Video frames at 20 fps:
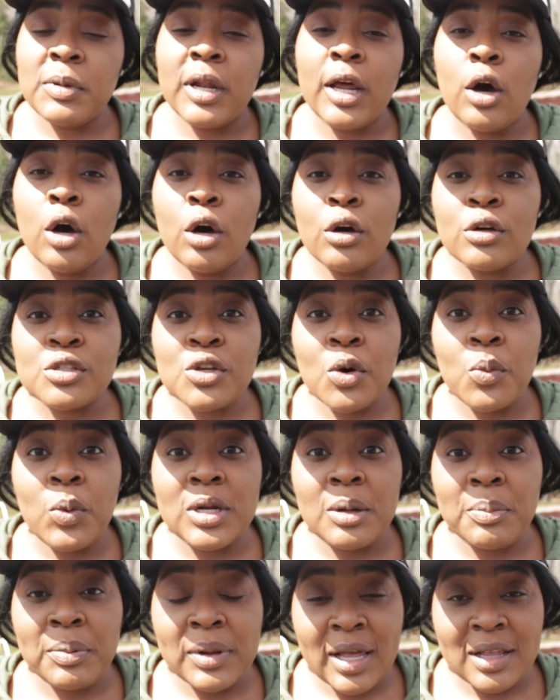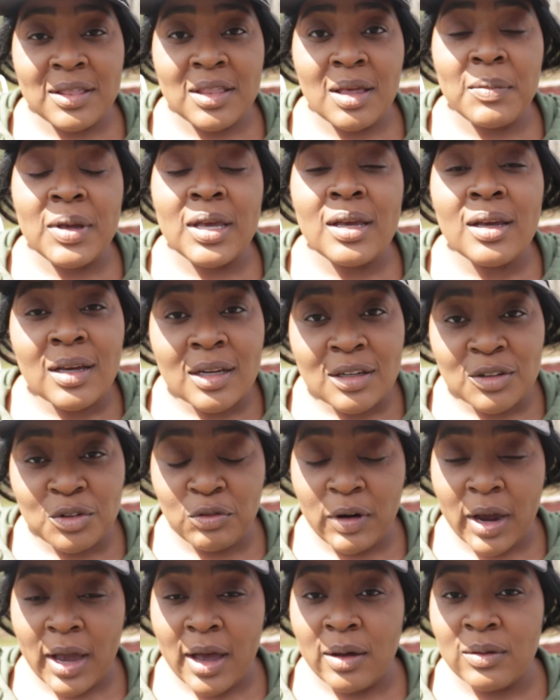but I also want to plant them in
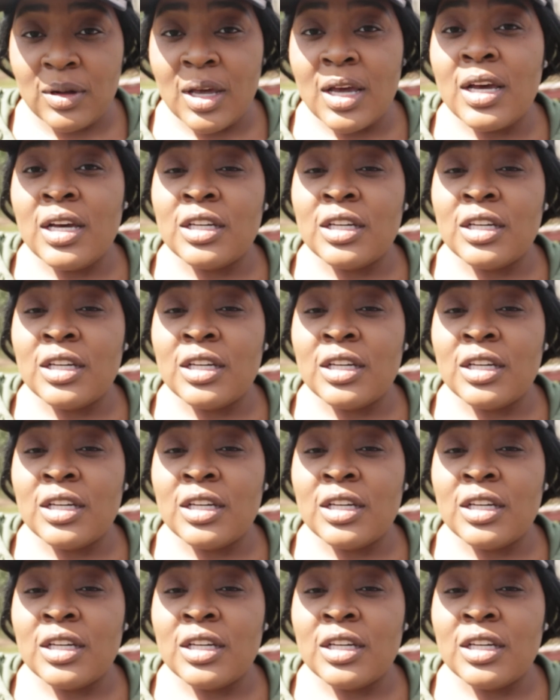ground,